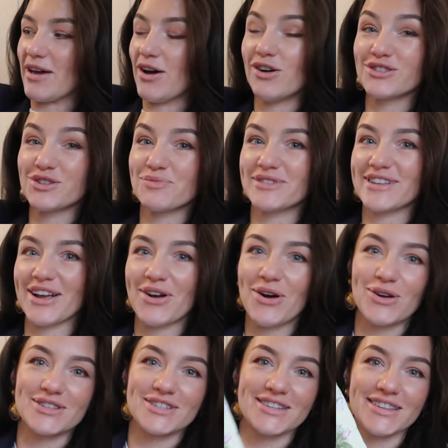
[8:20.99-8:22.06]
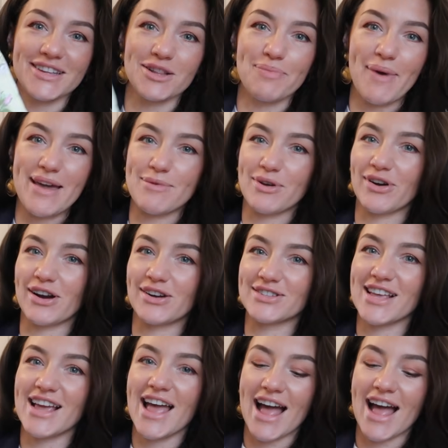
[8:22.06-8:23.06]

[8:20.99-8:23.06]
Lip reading: 100% cotton little baby grows,